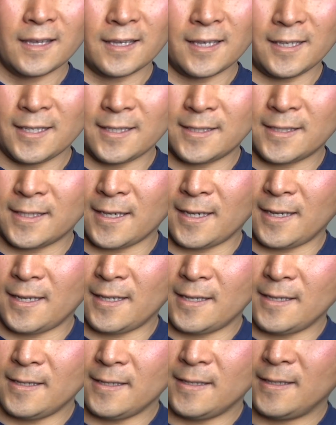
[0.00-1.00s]
because
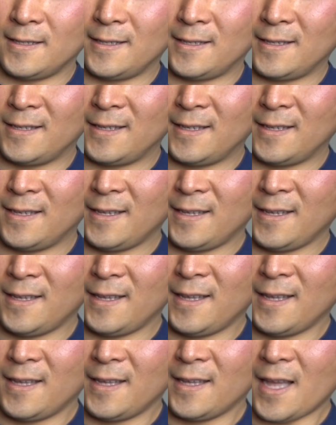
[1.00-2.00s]
on
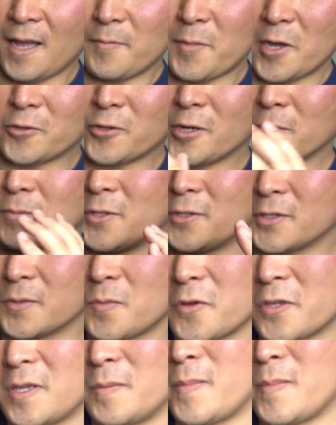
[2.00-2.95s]
my trip to the Smoky